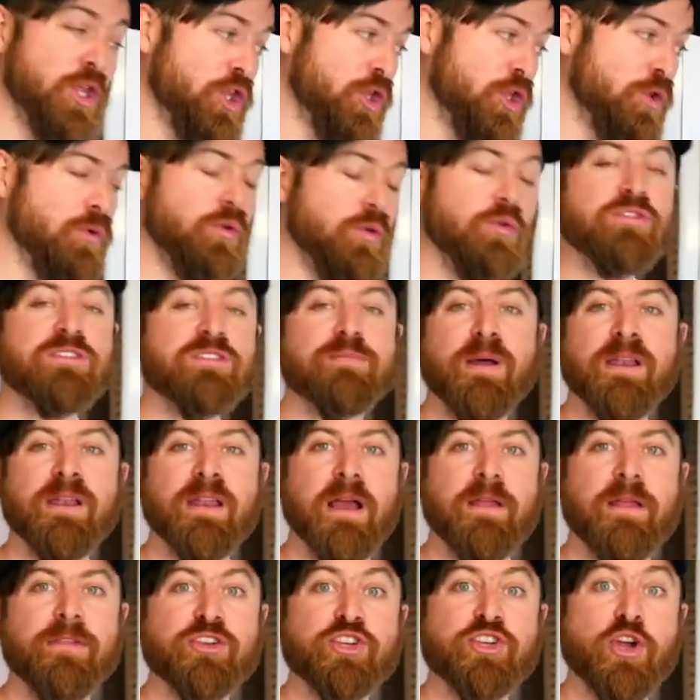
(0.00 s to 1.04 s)
You lose
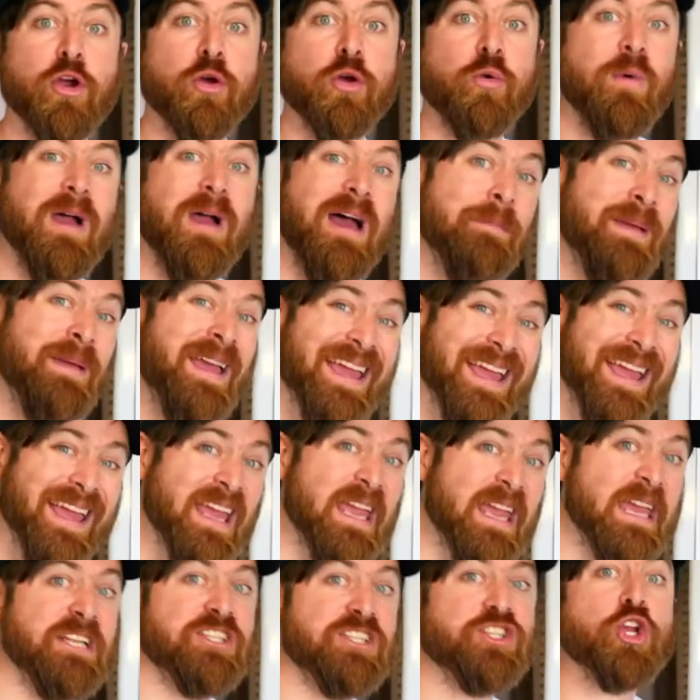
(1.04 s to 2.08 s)
money on the dark web,
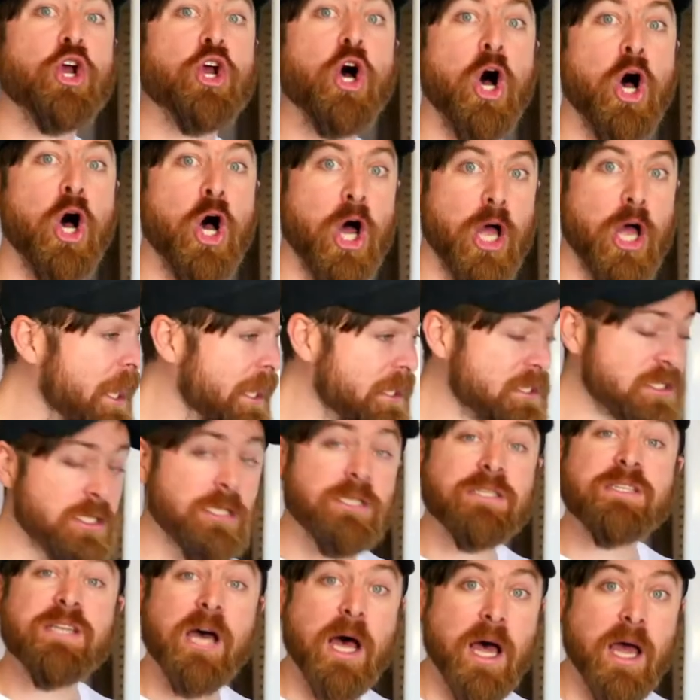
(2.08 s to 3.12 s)
it's gone, it's
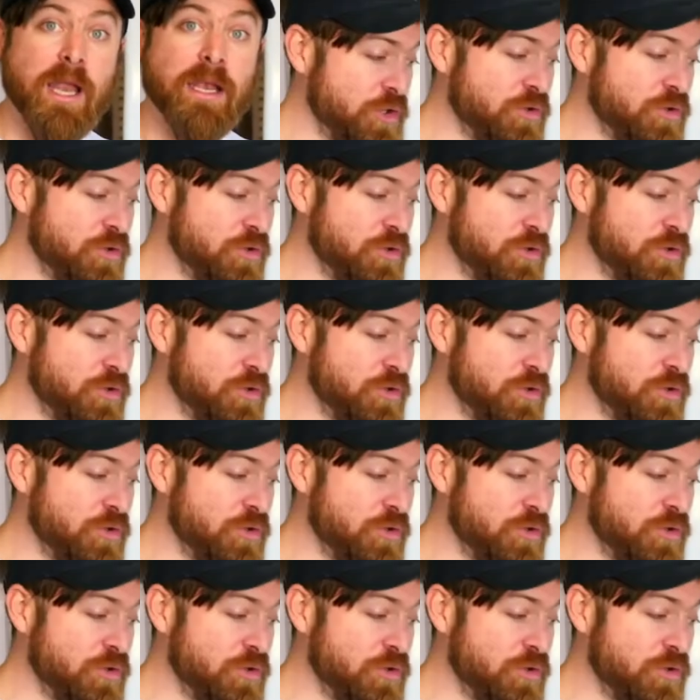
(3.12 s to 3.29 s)
done.